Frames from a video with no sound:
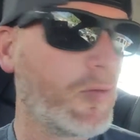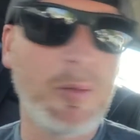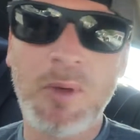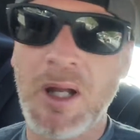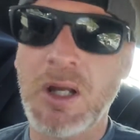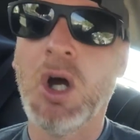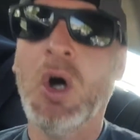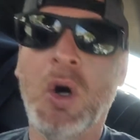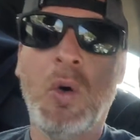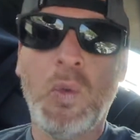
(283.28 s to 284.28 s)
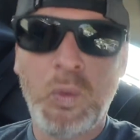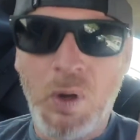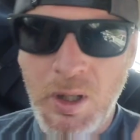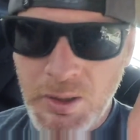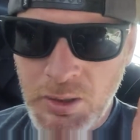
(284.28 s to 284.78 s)
from like
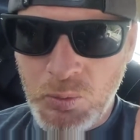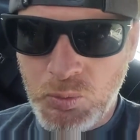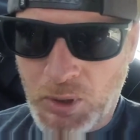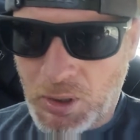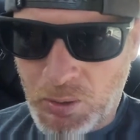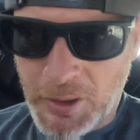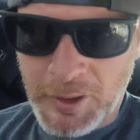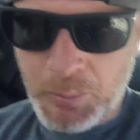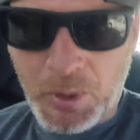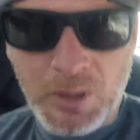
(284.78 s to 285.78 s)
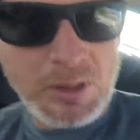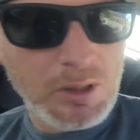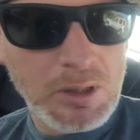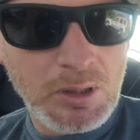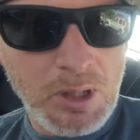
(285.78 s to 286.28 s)
one row in the
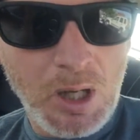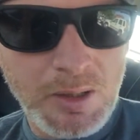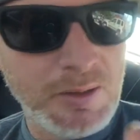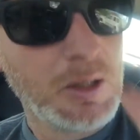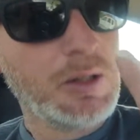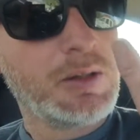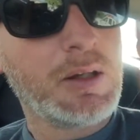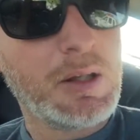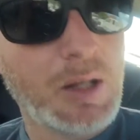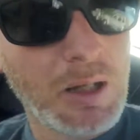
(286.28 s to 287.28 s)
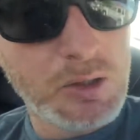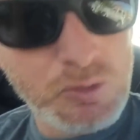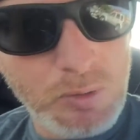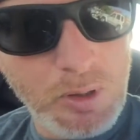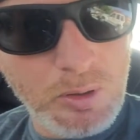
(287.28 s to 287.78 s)
parking lot to the
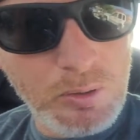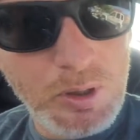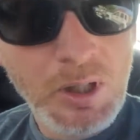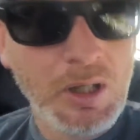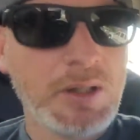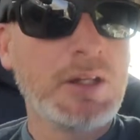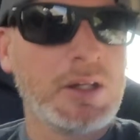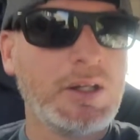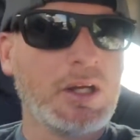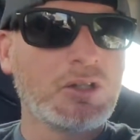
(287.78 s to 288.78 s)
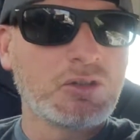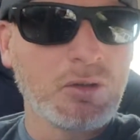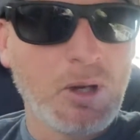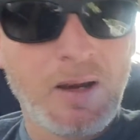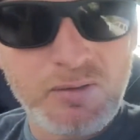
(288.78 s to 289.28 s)
next row and to the next
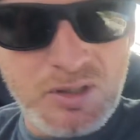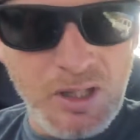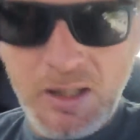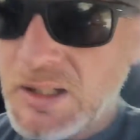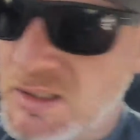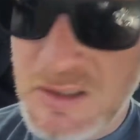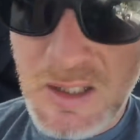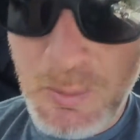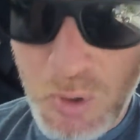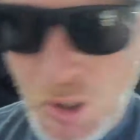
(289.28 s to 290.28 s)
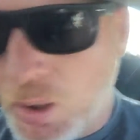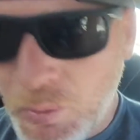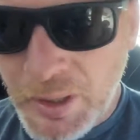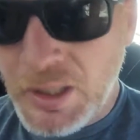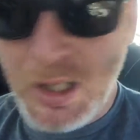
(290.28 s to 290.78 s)
row after that. They just keep
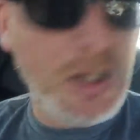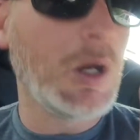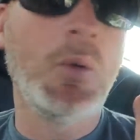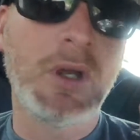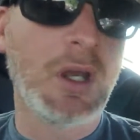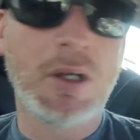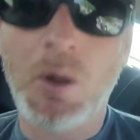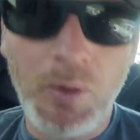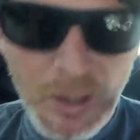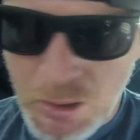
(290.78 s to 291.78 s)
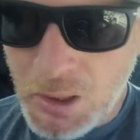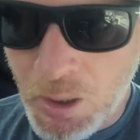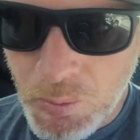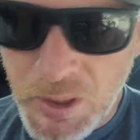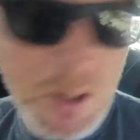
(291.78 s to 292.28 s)
going and going and going and
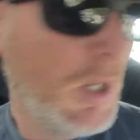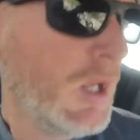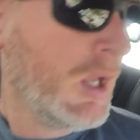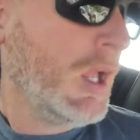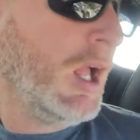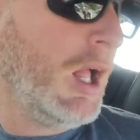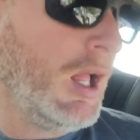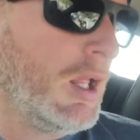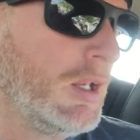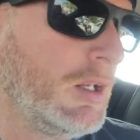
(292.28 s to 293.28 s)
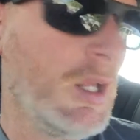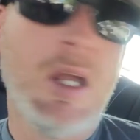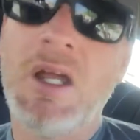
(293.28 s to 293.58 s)
going, and